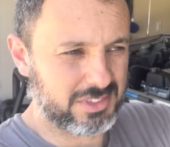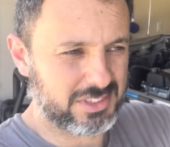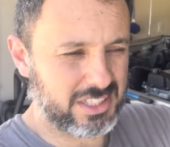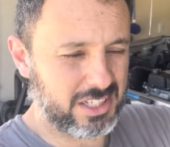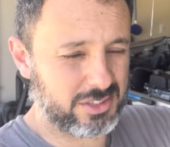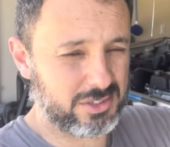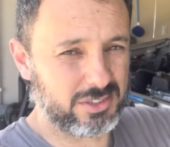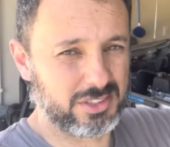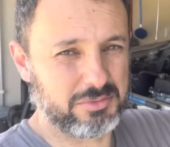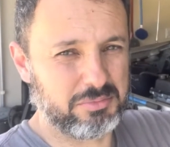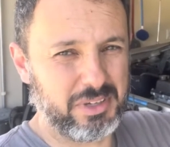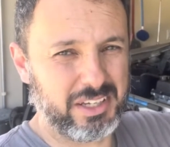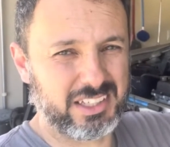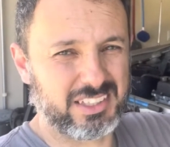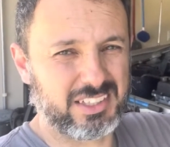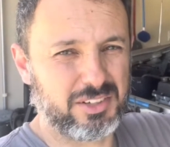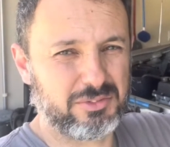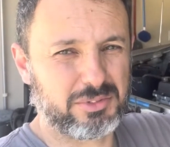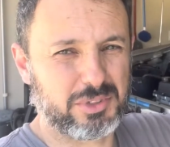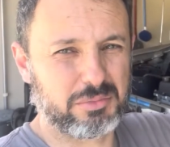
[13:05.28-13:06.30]
actually big
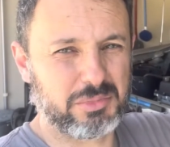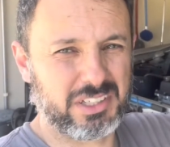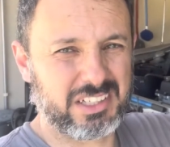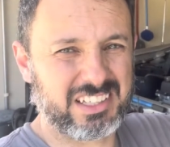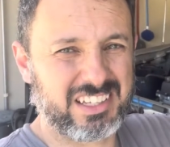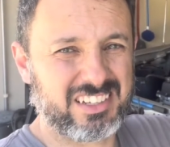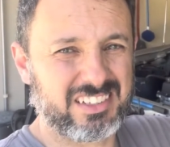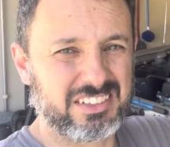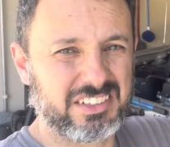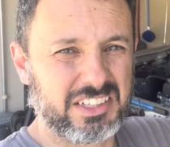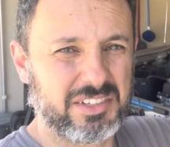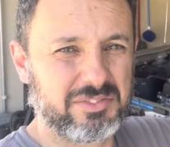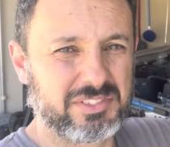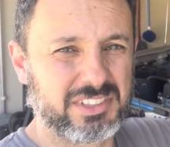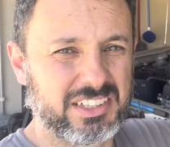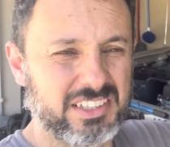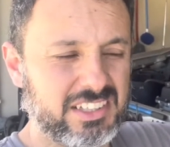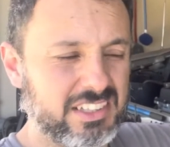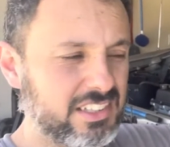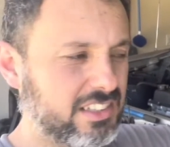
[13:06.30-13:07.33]
enough for me to get a lift
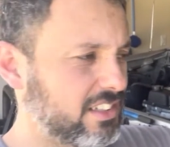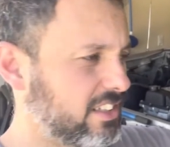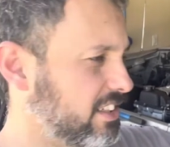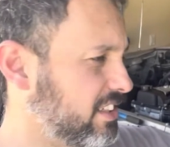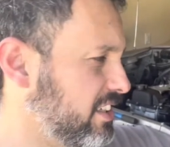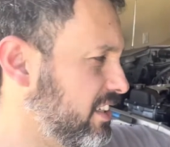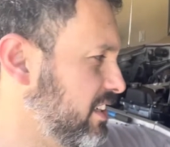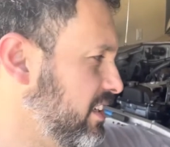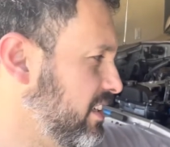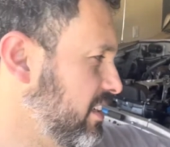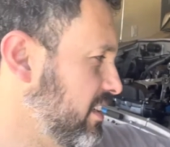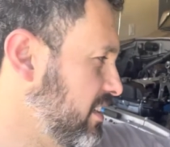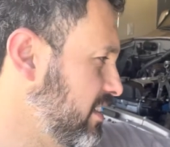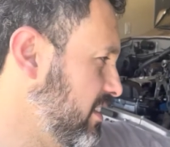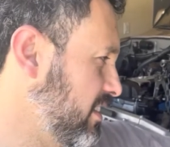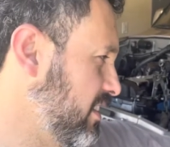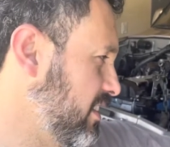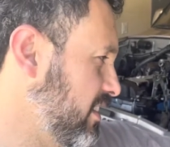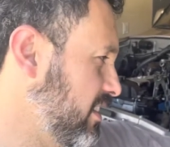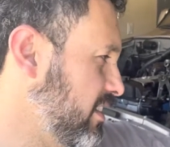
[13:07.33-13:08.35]
in it,
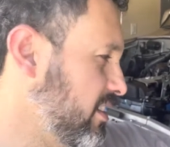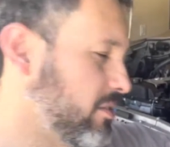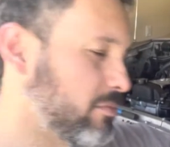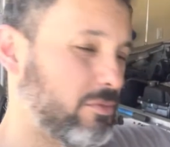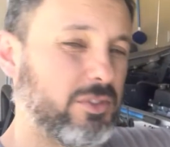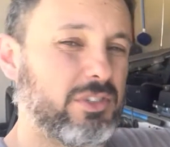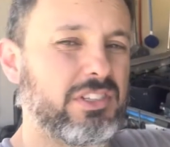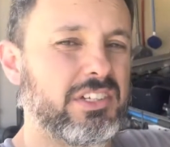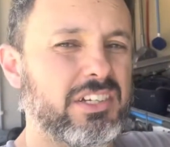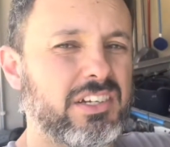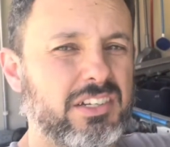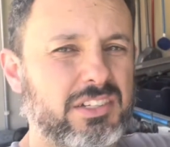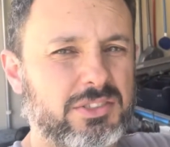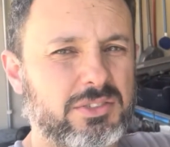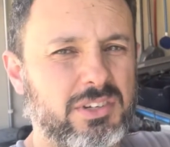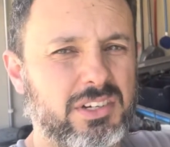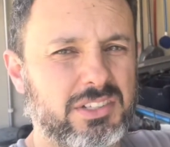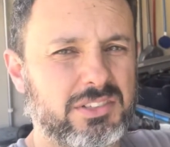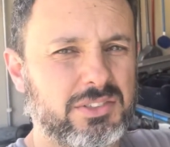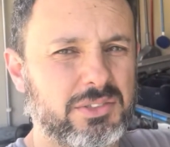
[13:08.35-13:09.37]
and I'm really going to
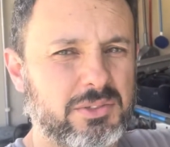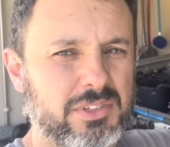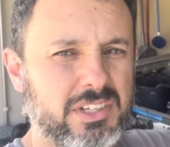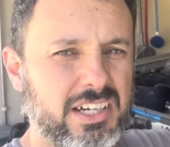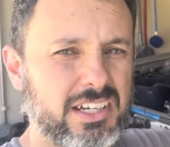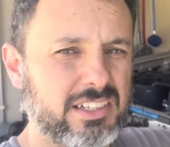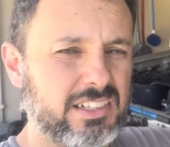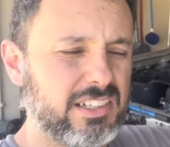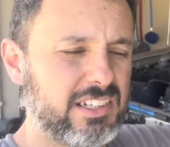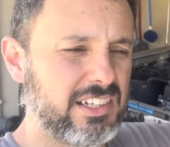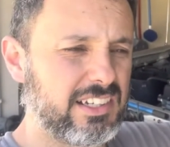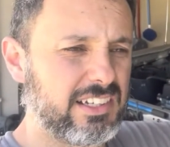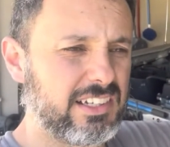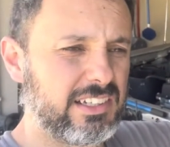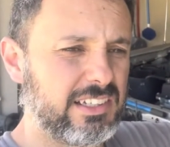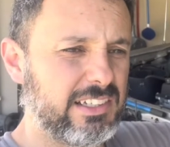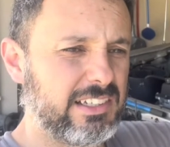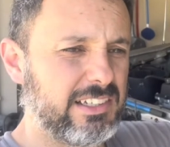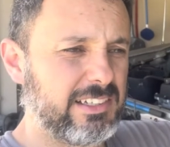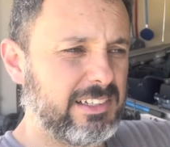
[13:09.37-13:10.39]
try to do that.
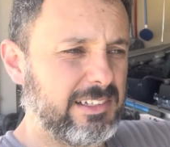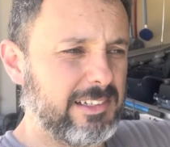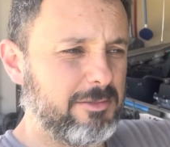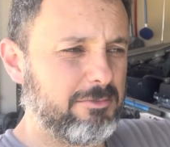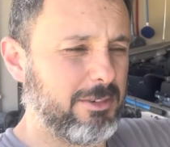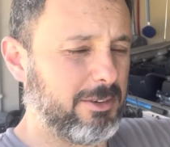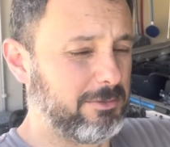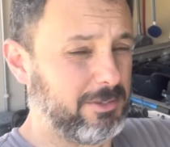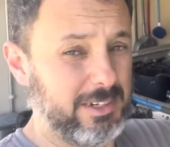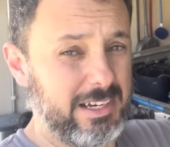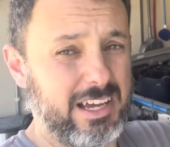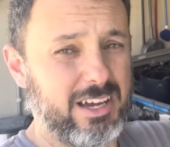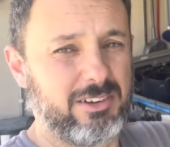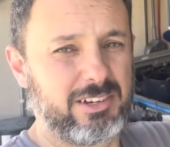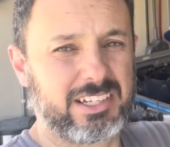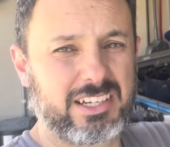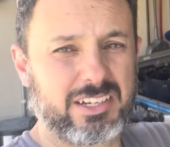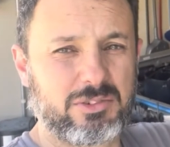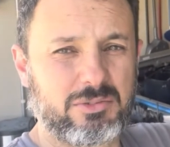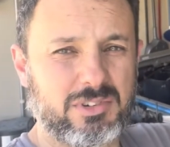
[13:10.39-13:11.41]
But for now,
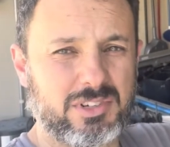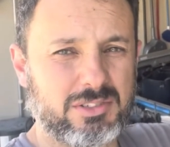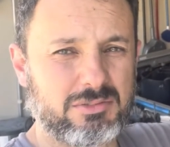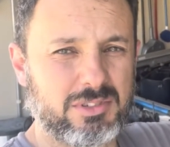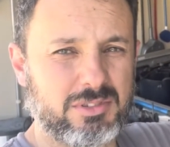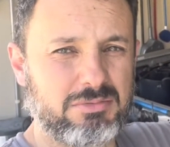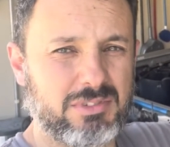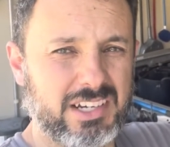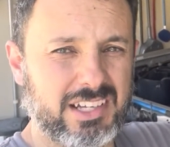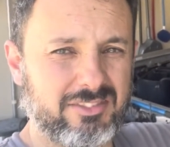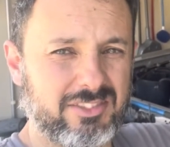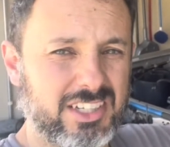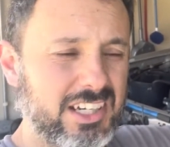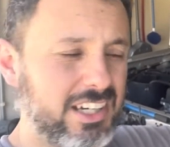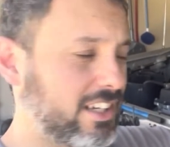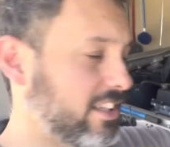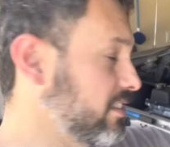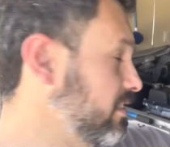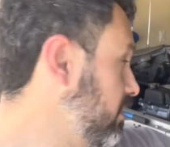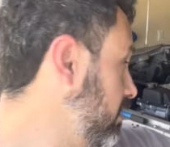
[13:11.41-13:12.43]
I got to work with what I've
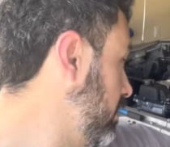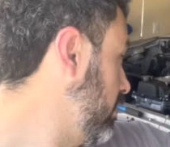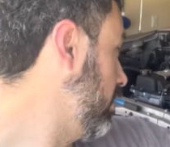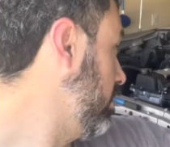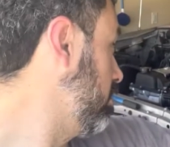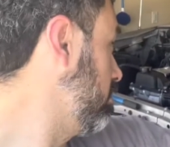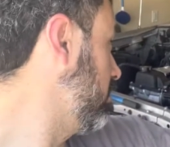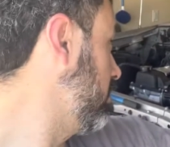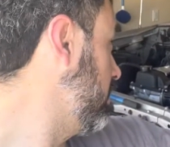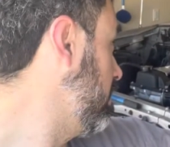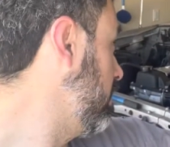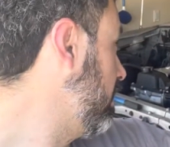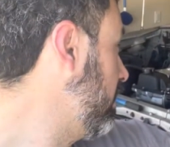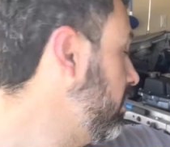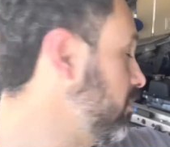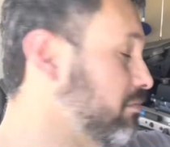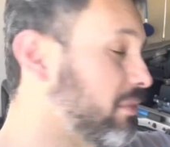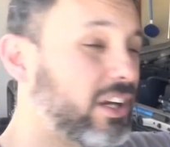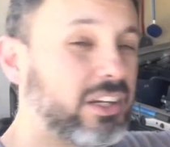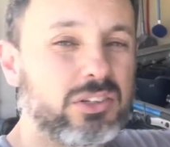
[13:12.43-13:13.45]
got, you know.
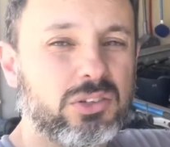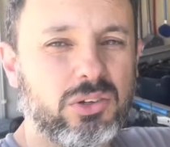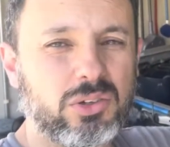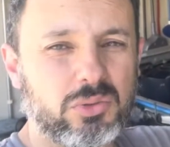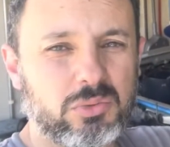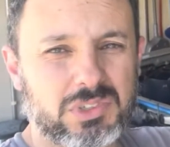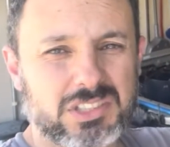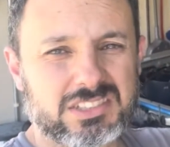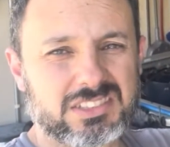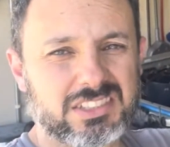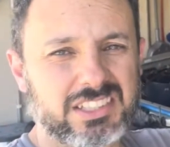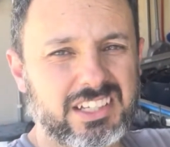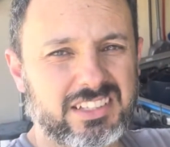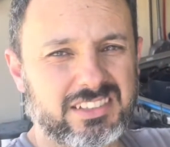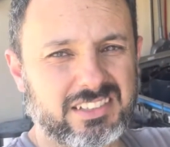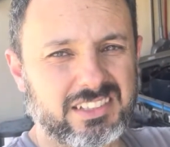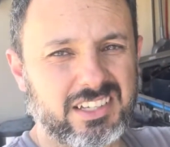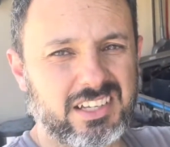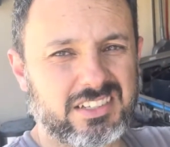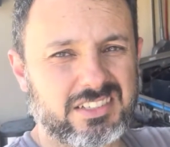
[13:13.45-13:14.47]
My goal was to get
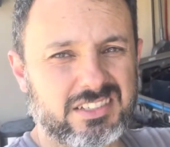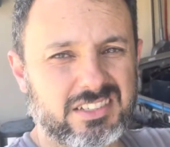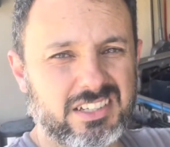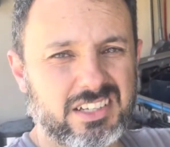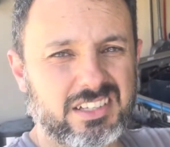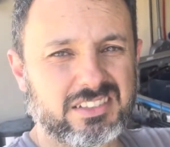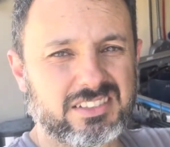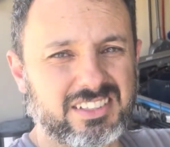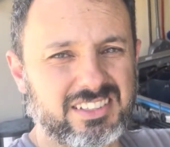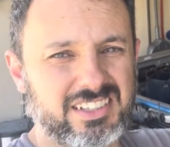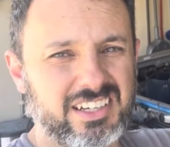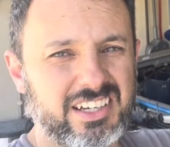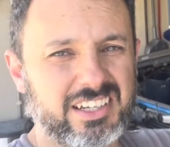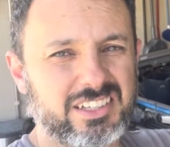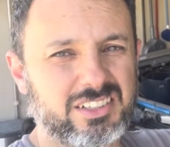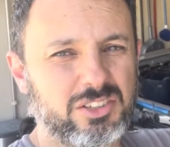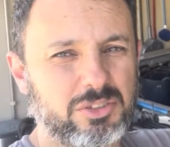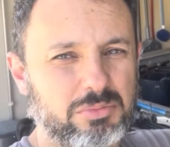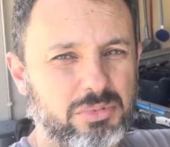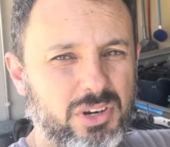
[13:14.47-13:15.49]
the engine in tonight.
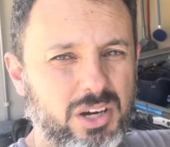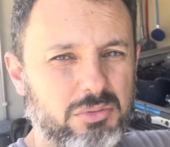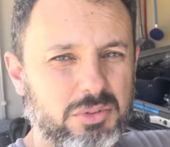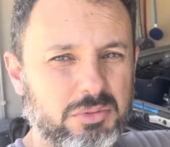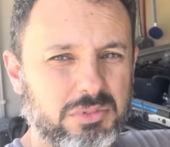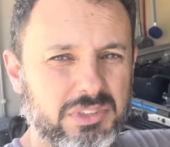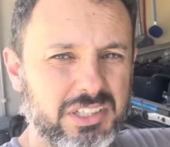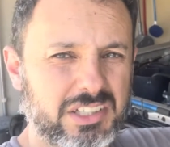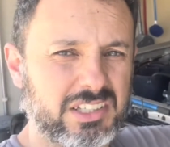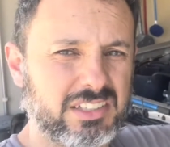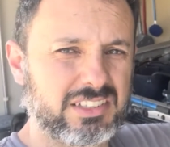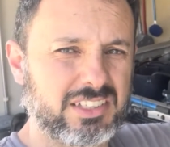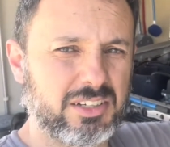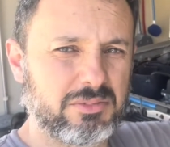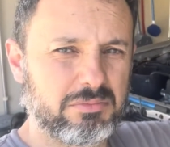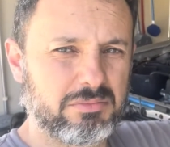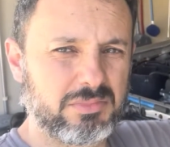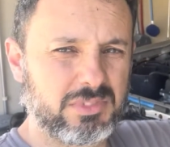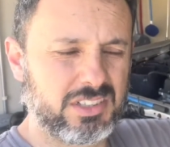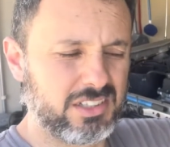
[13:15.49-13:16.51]
I'll probably end
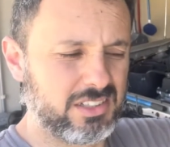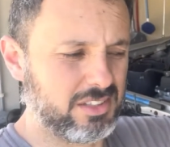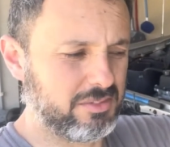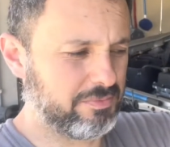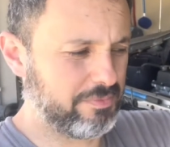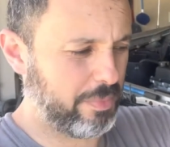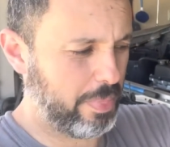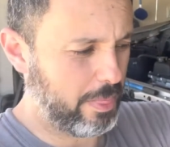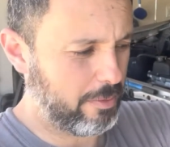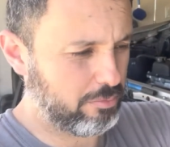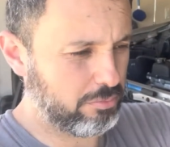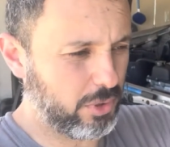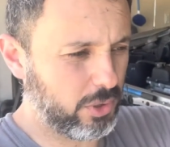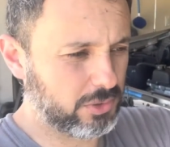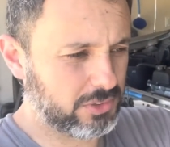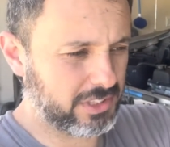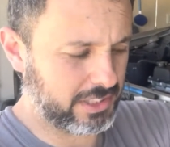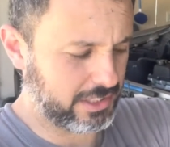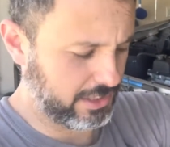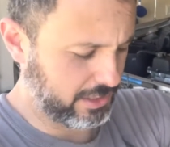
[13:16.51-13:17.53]
up
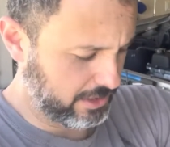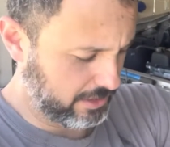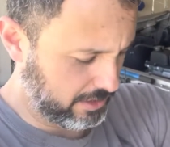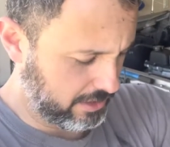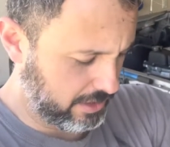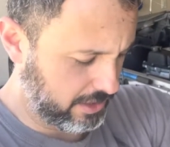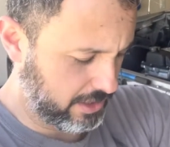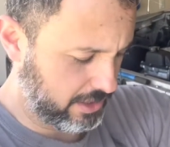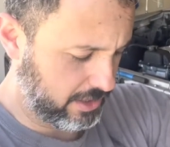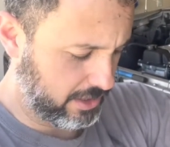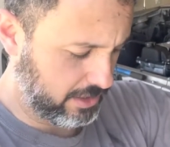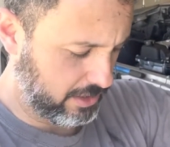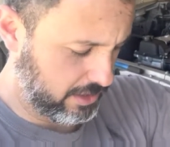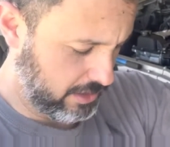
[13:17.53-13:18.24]
bolting in the